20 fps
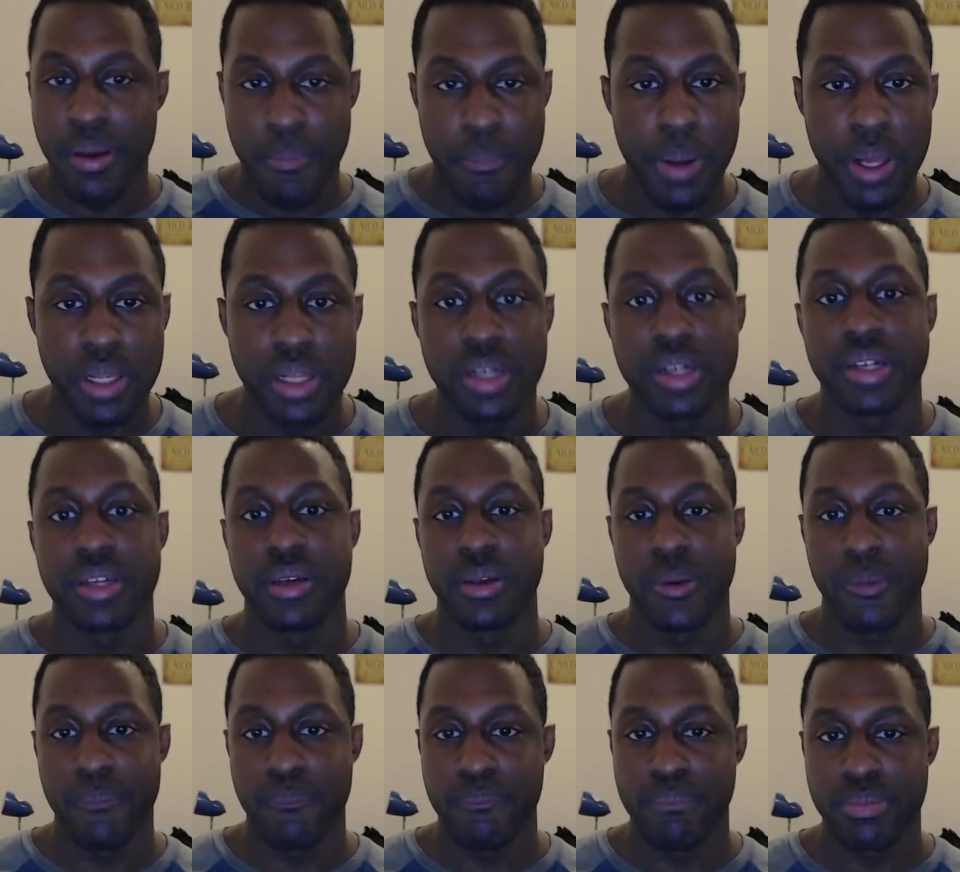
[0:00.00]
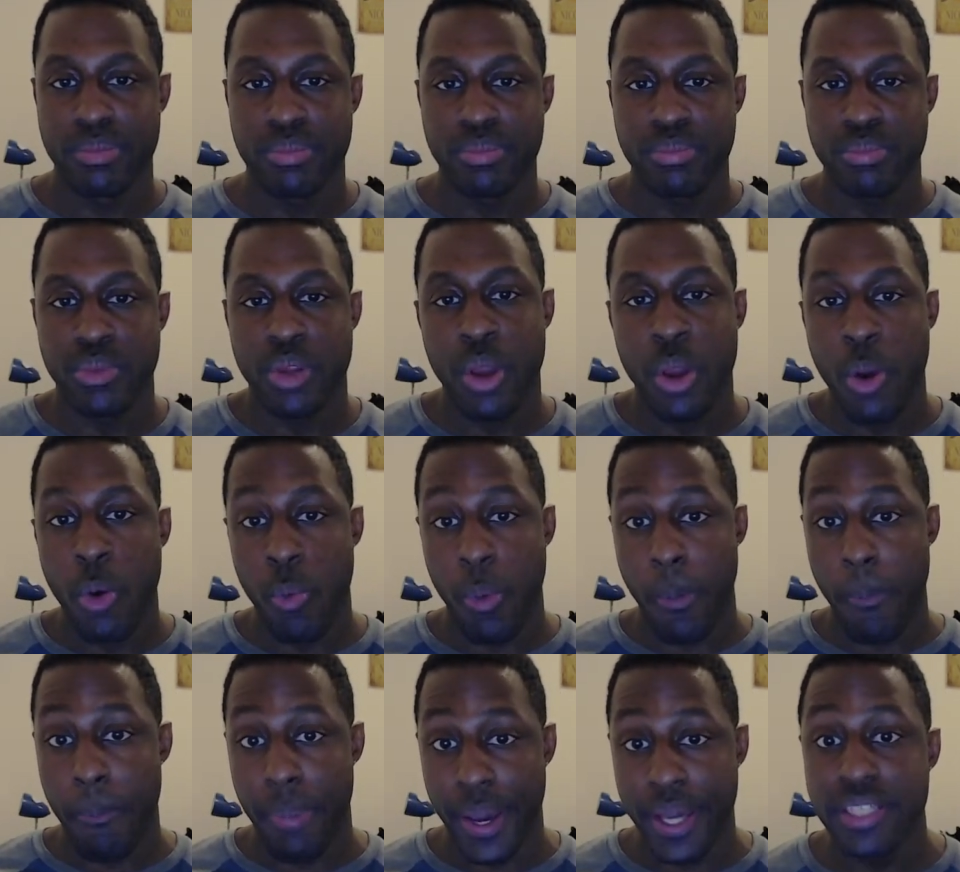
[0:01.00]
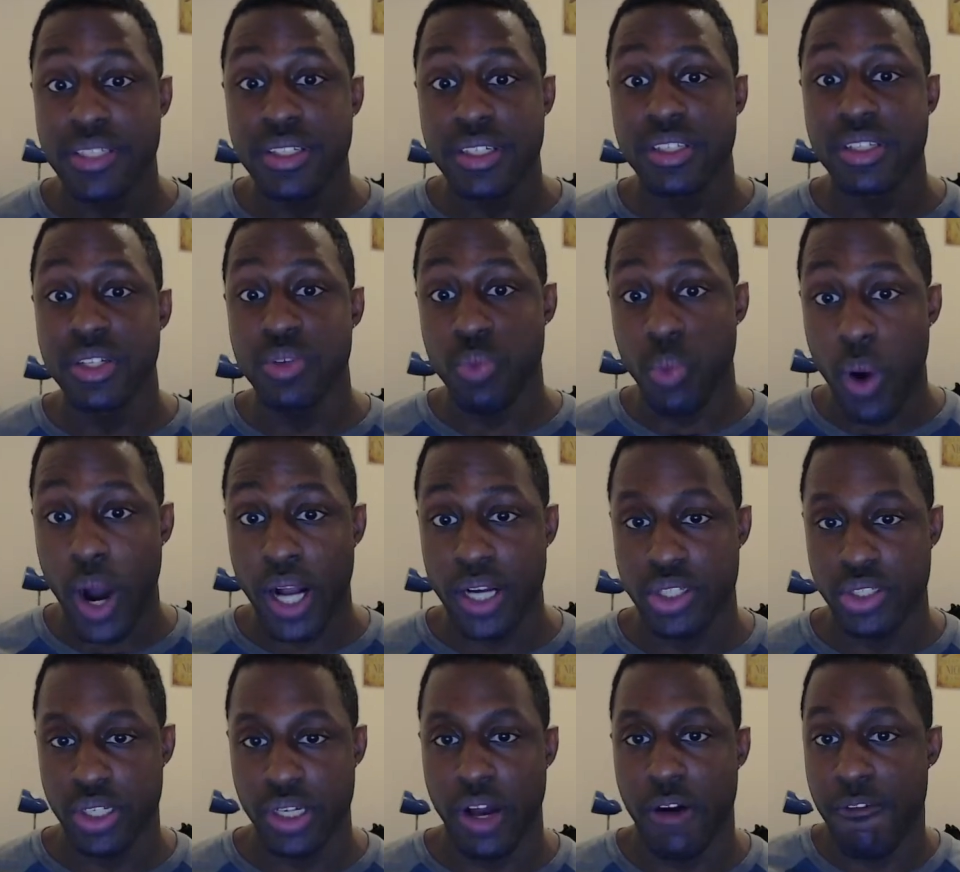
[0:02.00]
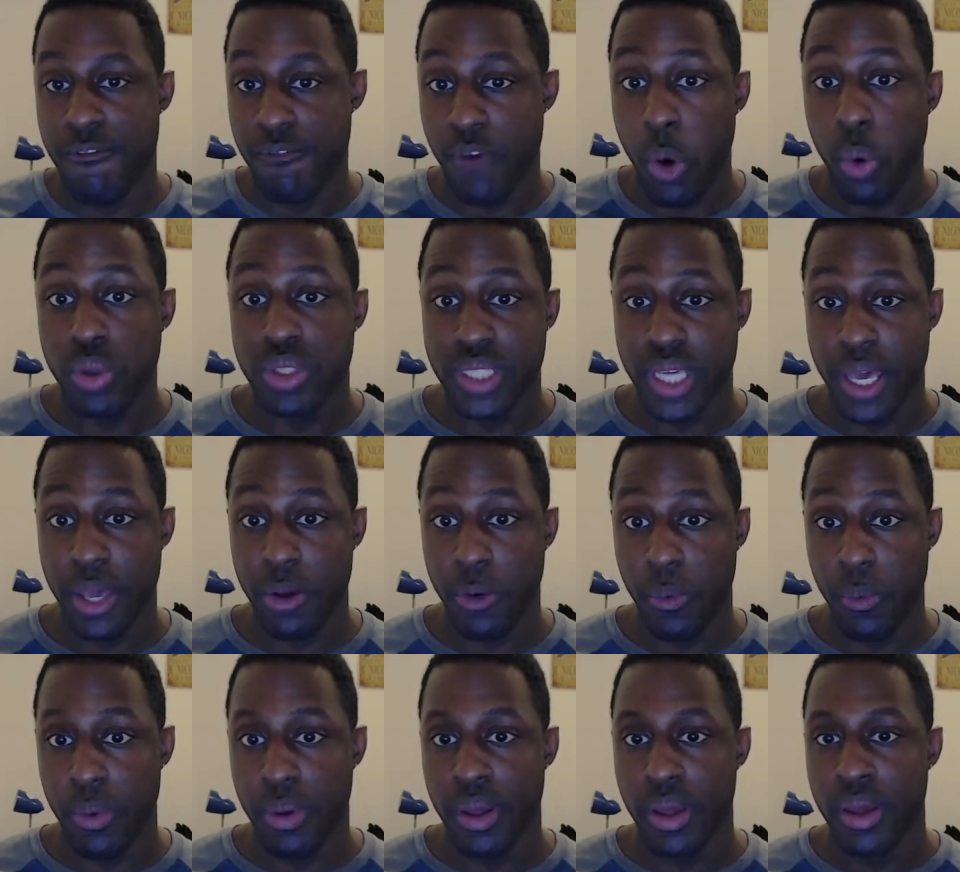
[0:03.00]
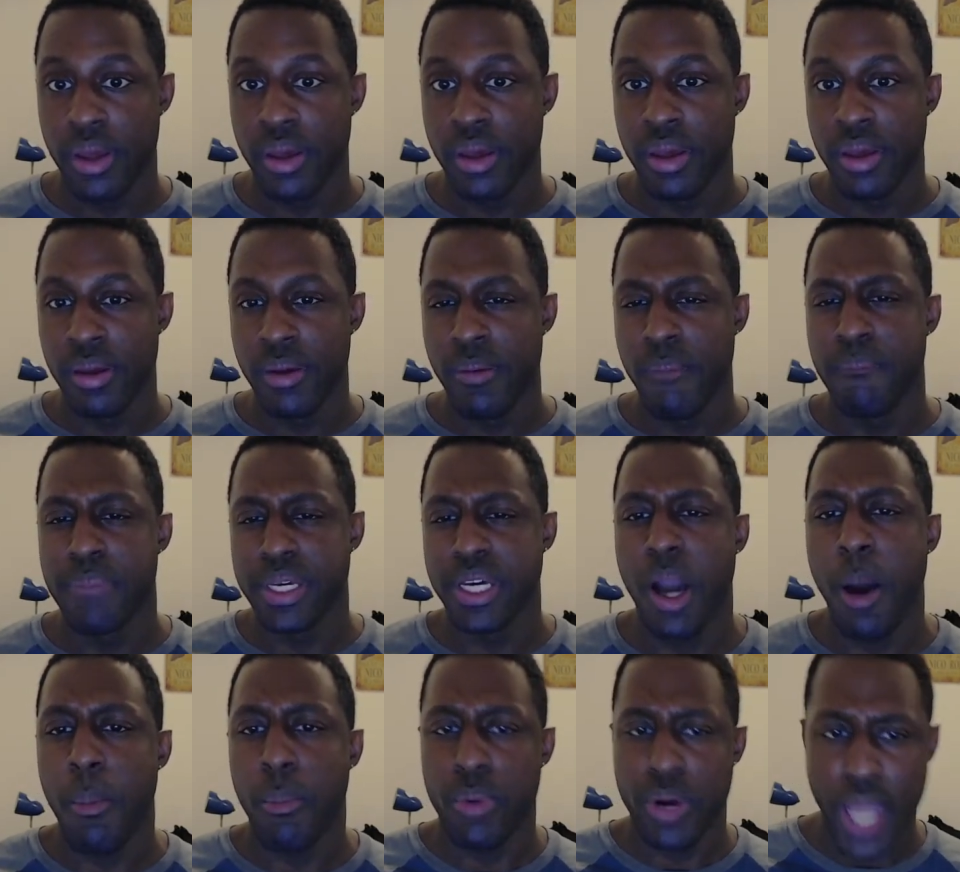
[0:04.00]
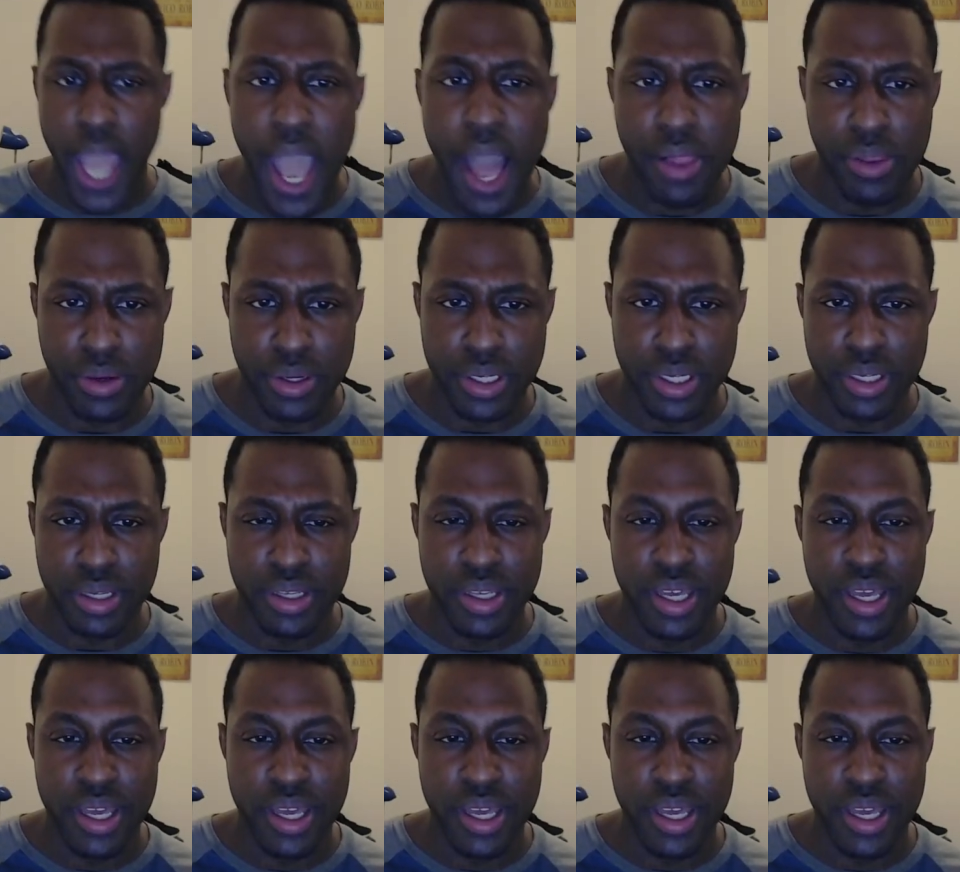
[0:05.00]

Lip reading: But look, we're basically watching a folk tale become reality.